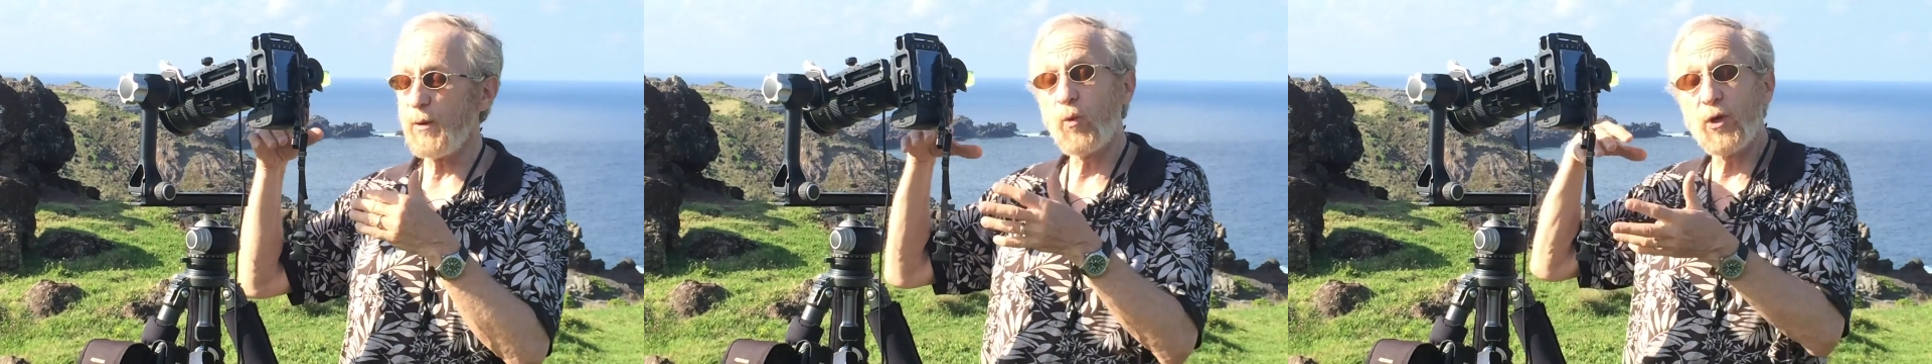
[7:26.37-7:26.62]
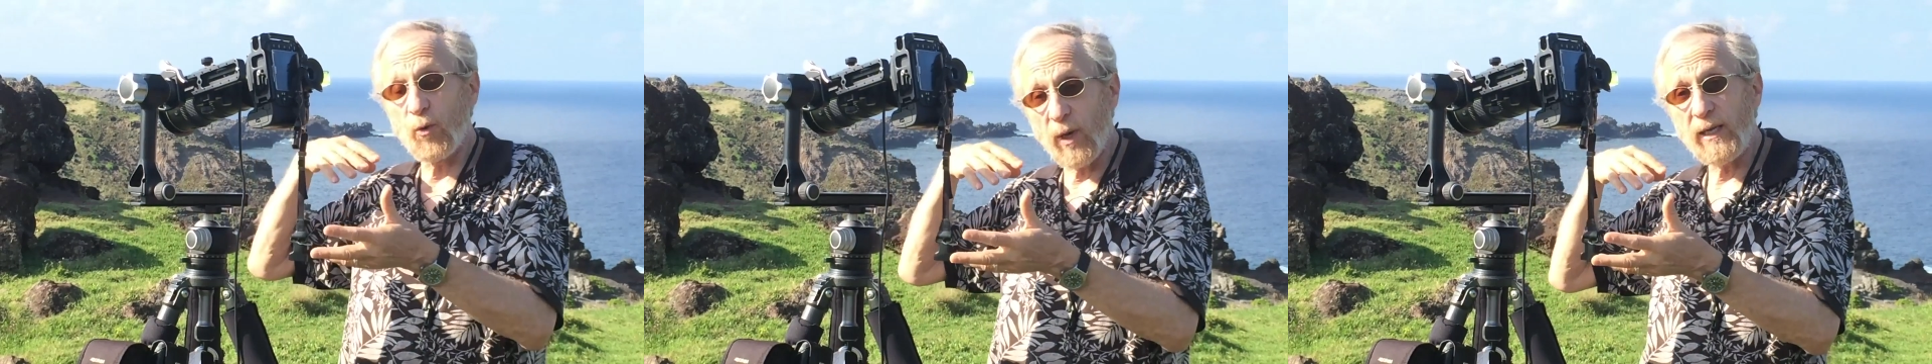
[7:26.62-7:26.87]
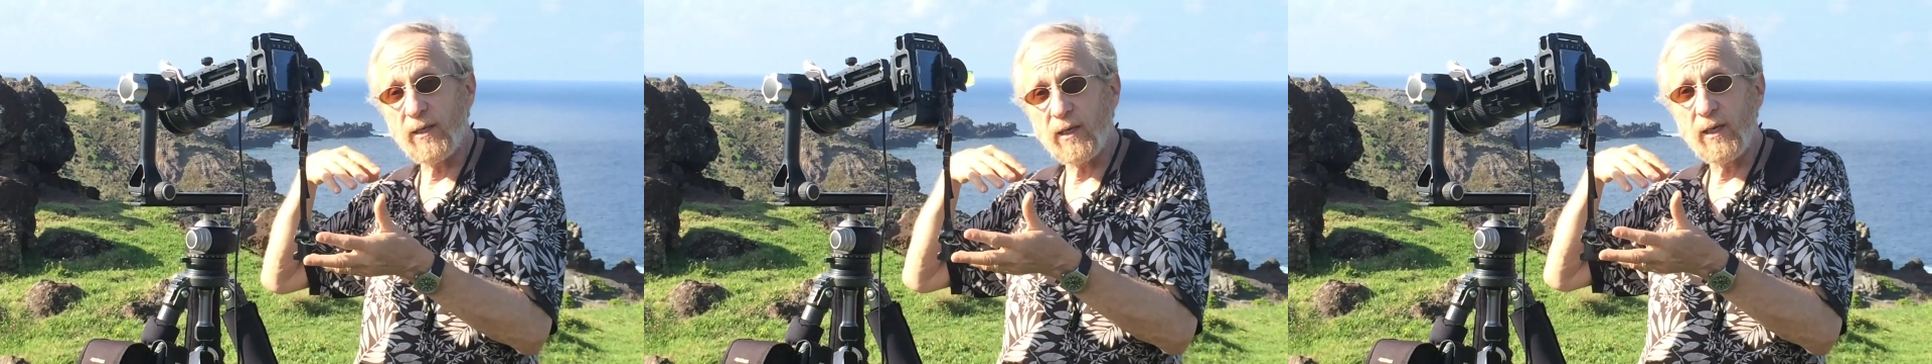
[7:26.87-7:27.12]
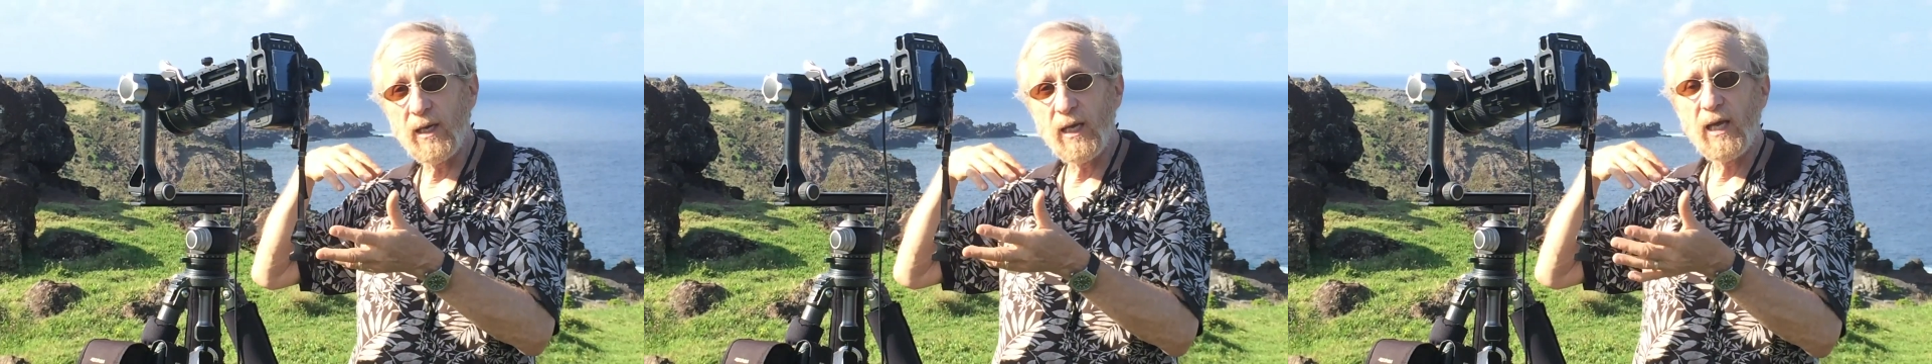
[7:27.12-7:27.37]
where you
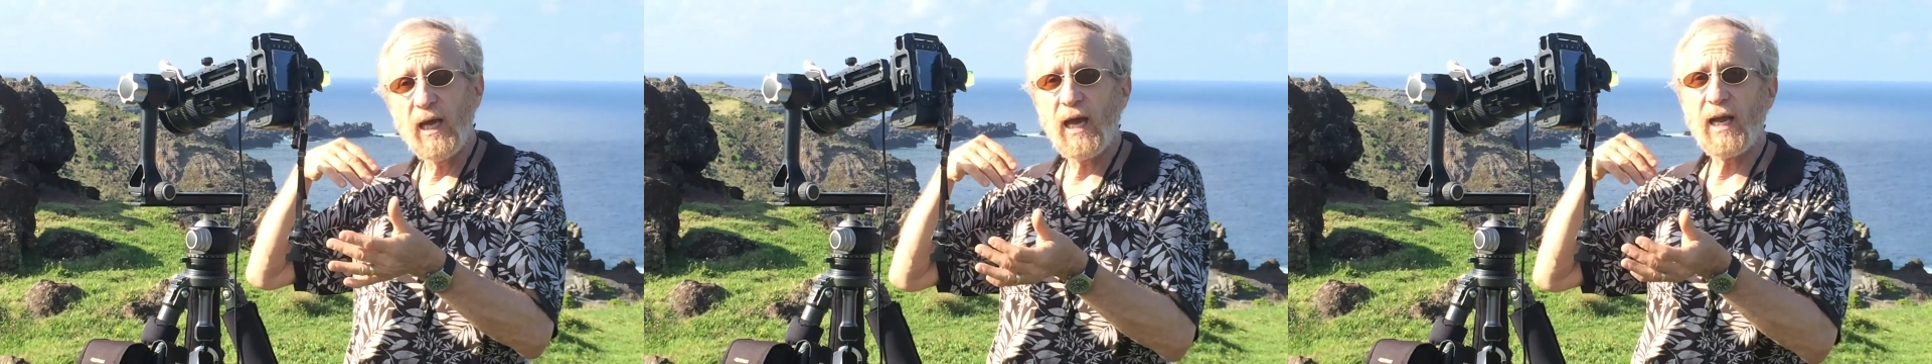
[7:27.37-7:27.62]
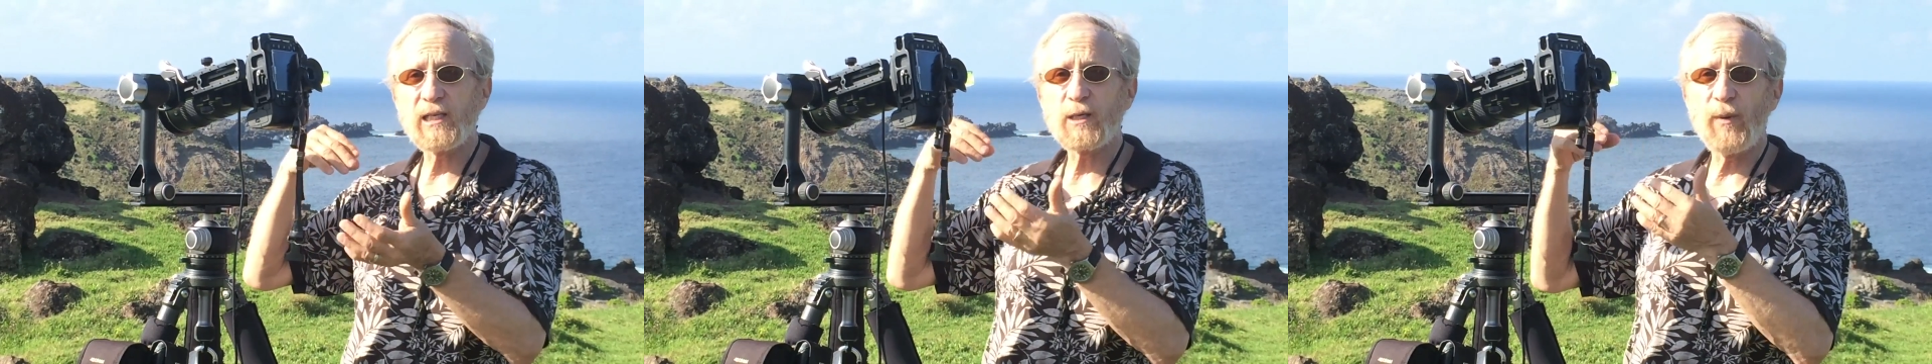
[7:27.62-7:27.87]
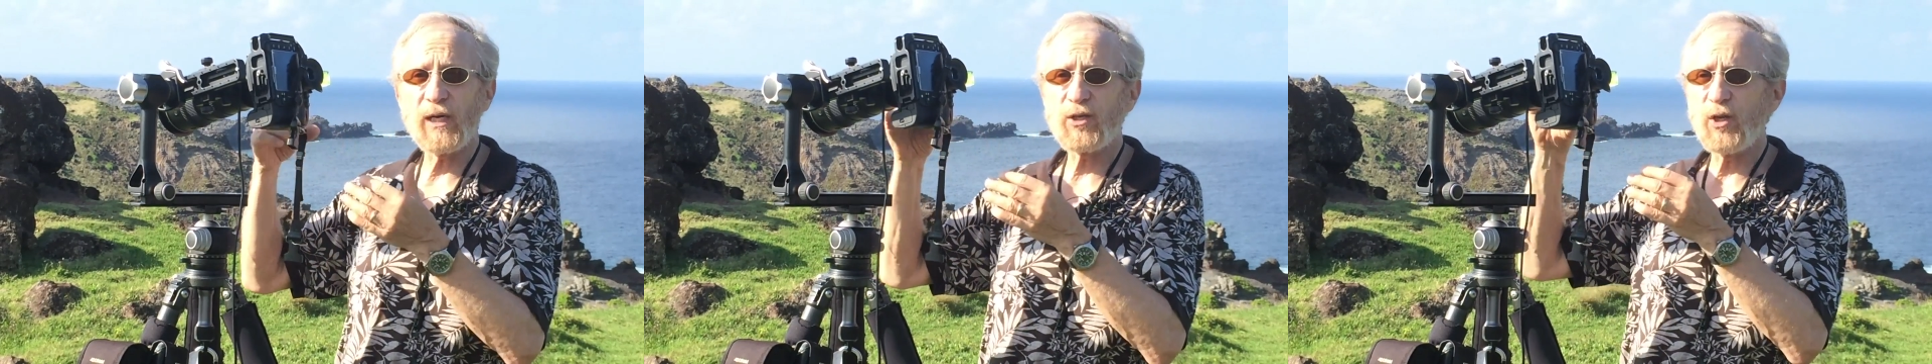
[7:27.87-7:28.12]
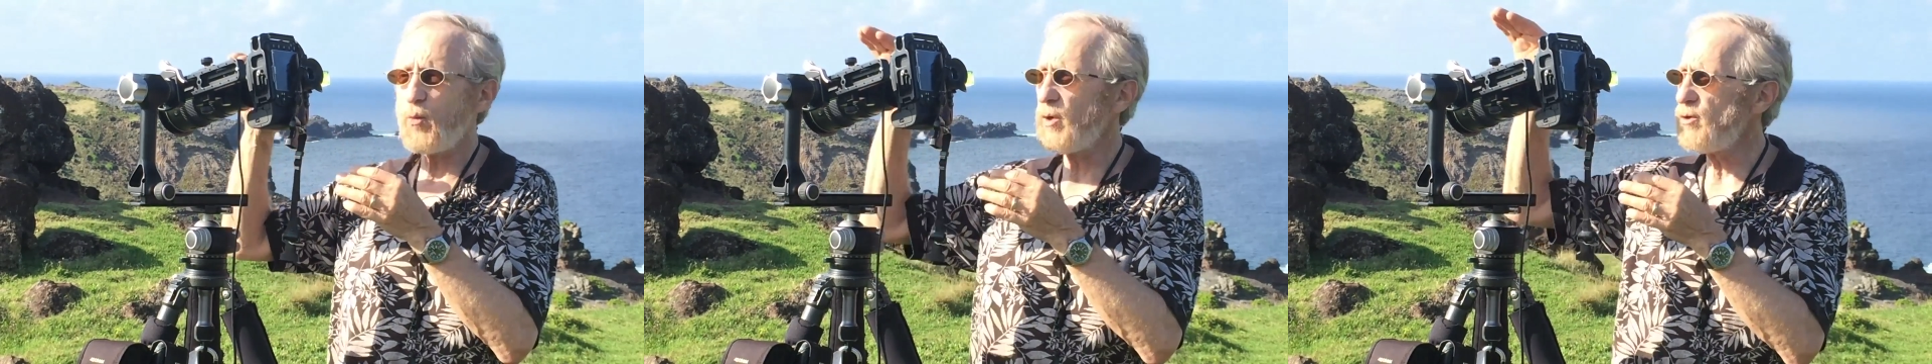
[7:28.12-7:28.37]
ended, and
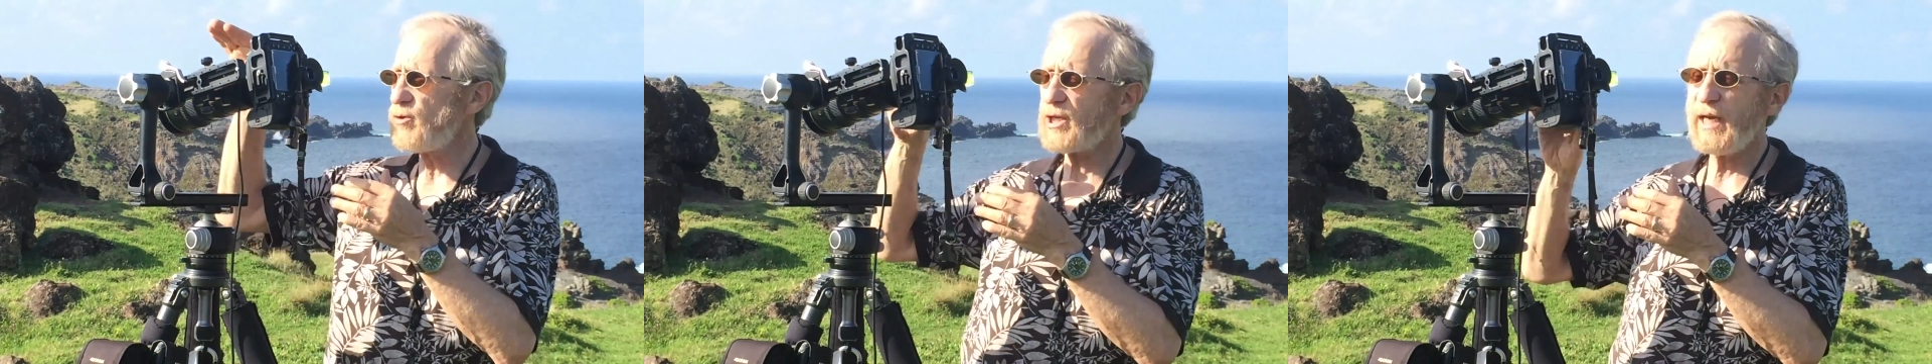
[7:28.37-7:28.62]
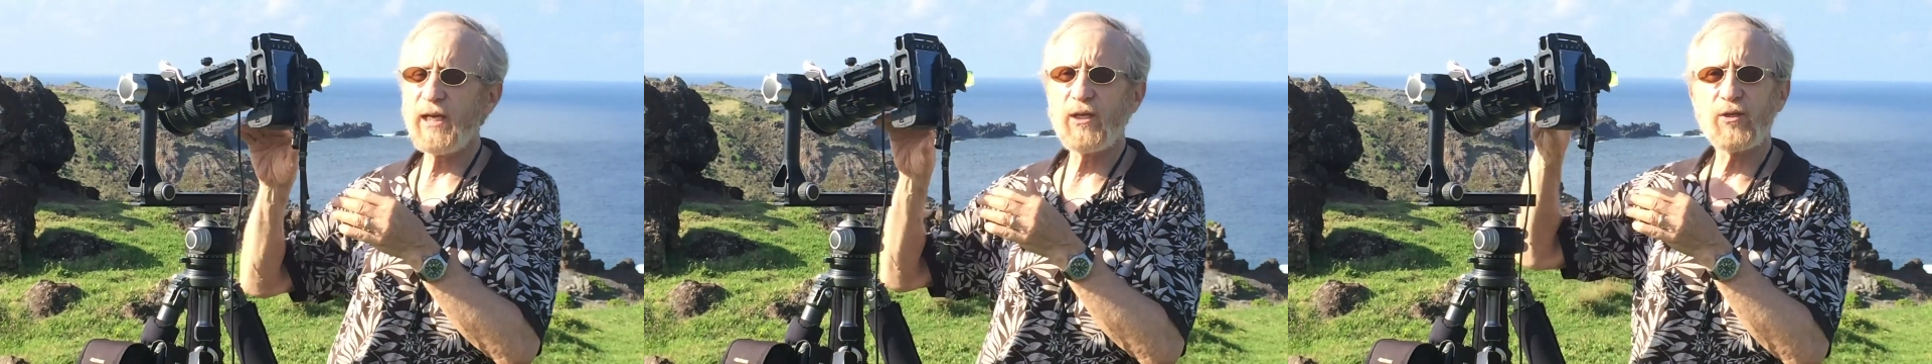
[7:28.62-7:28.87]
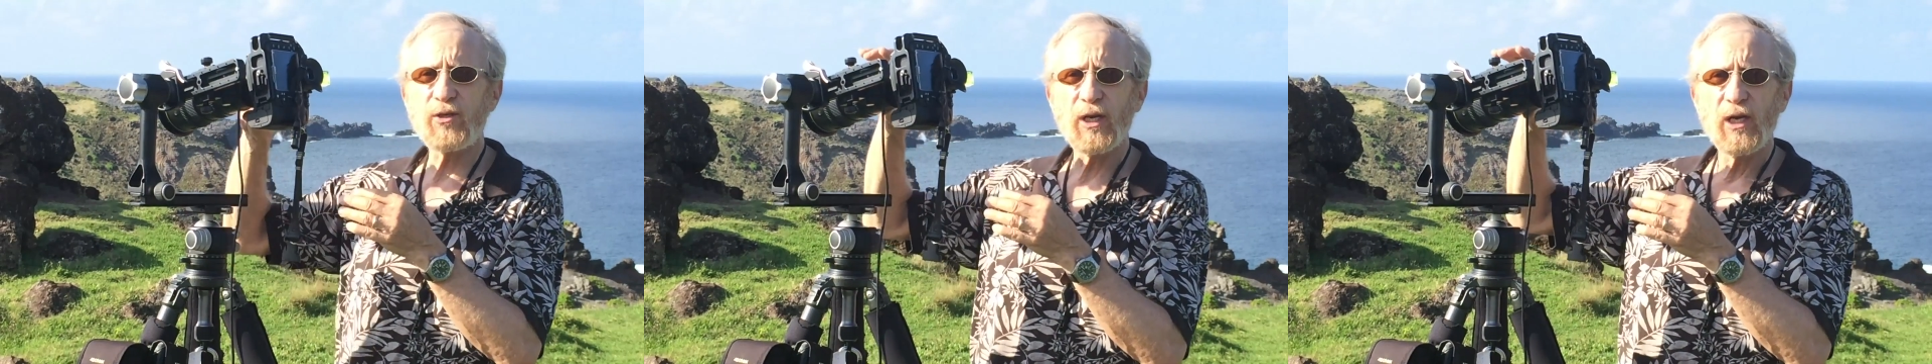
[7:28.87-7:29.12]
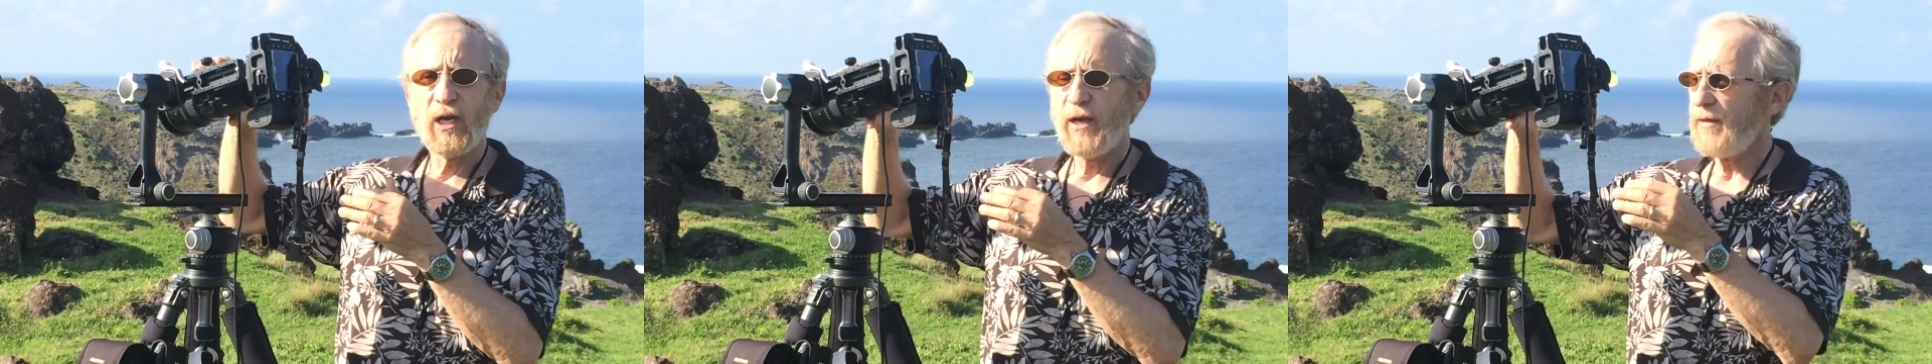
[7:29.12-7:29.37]
especially when you change
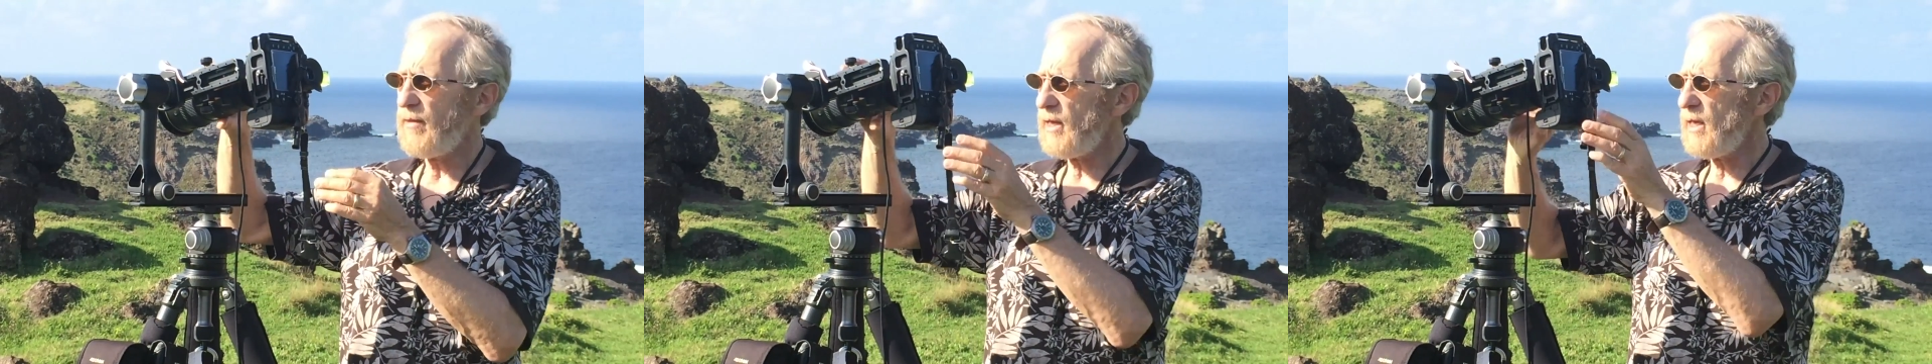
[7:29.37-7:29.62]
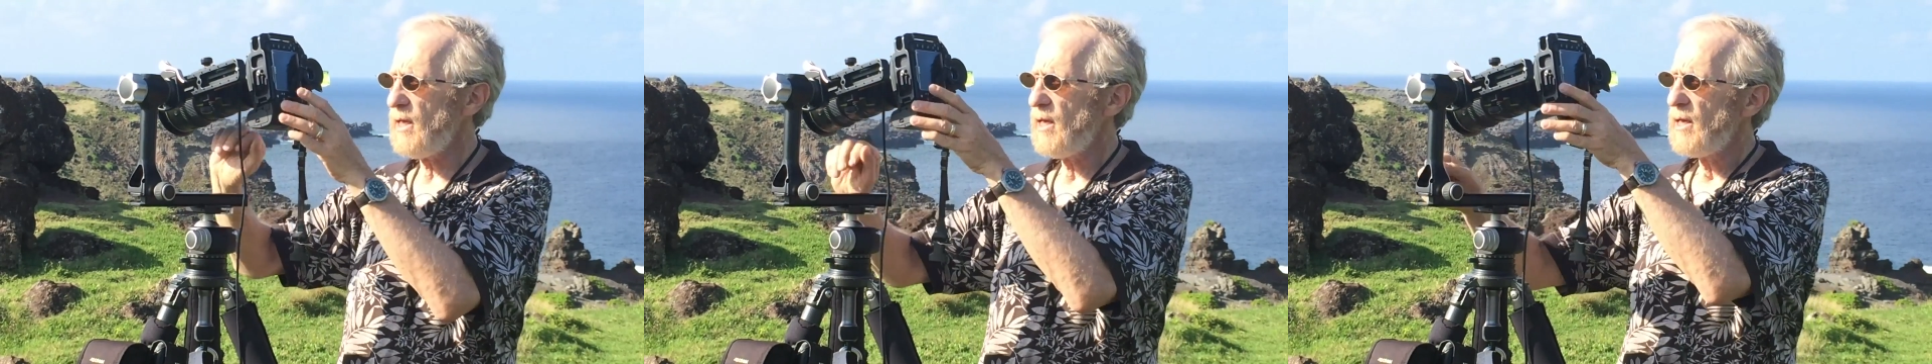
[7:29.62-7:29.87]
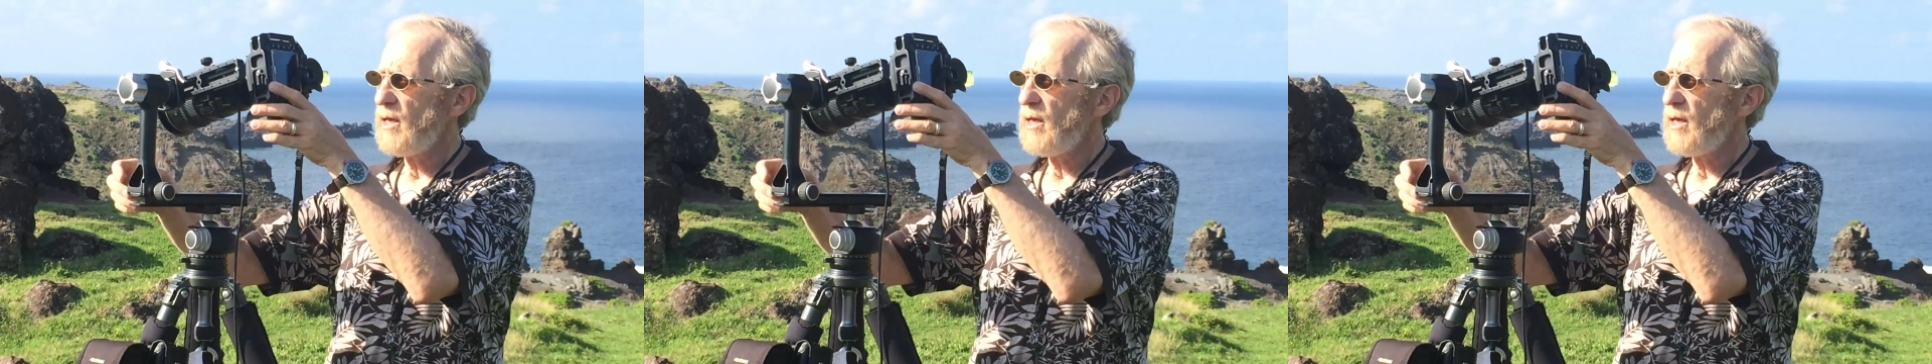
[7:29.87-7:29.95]
the